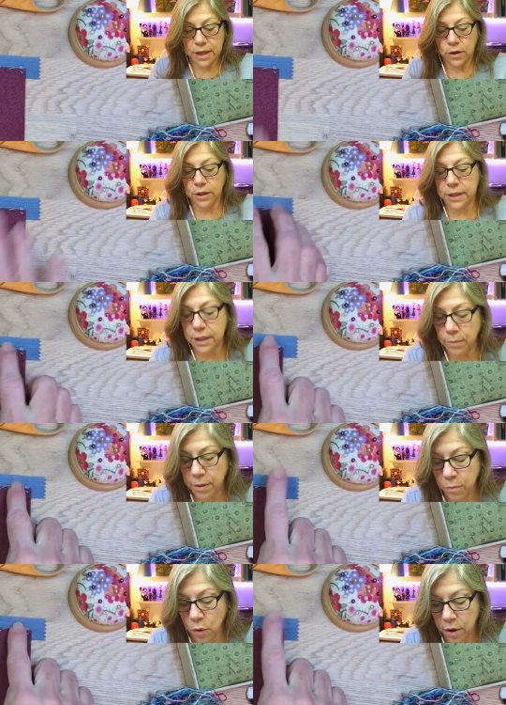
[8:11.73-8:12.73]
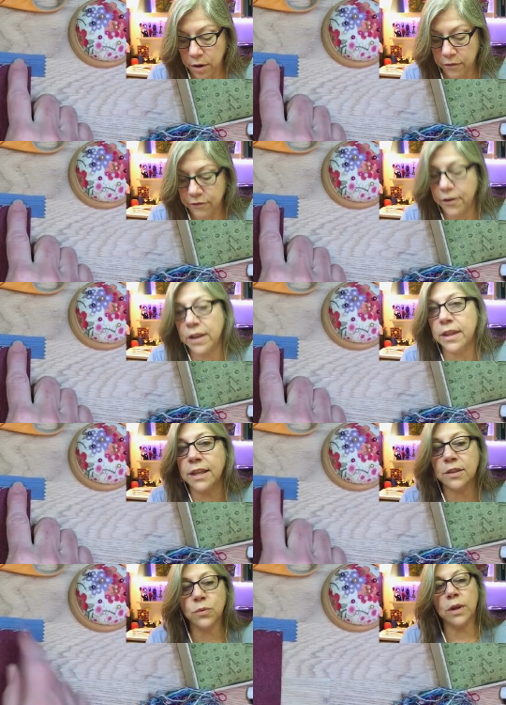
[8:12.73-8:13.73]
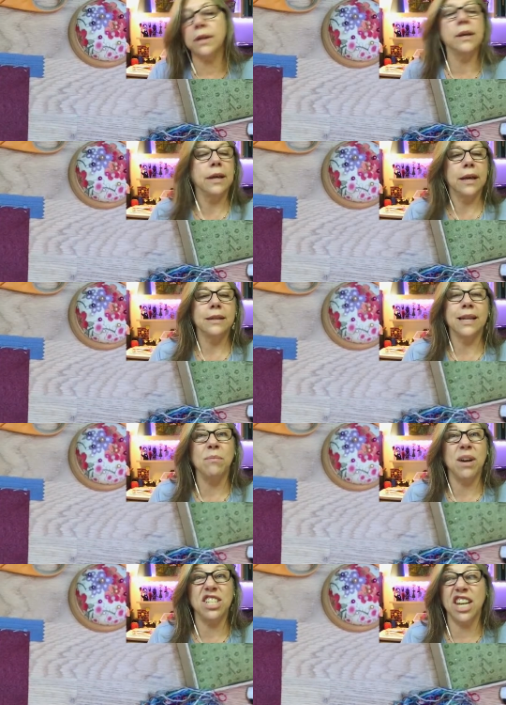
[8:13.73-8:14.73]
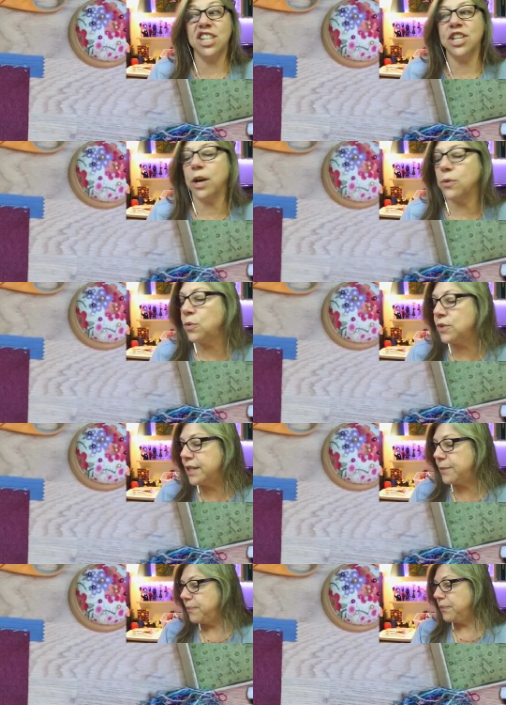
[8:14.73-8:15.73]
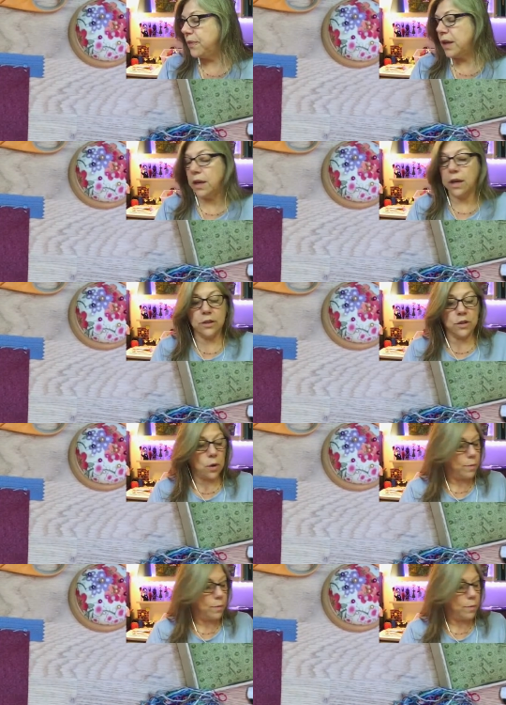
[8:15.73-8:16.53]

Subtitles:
are a little bit more fun than this one, but I might change out. We'll see. So,